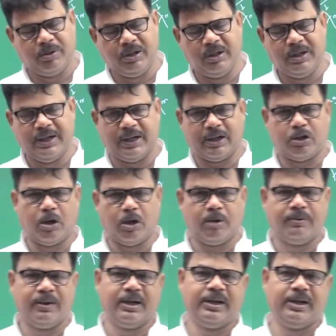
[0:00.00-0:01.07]
get
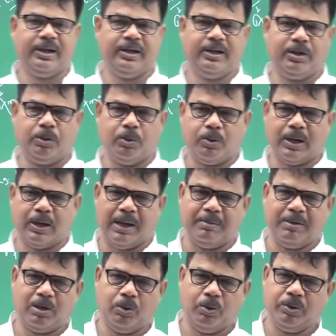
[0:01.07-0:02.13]
converted into
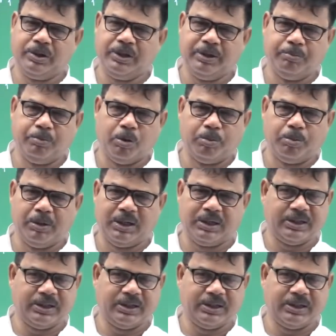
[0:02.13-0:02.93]
climatology in popular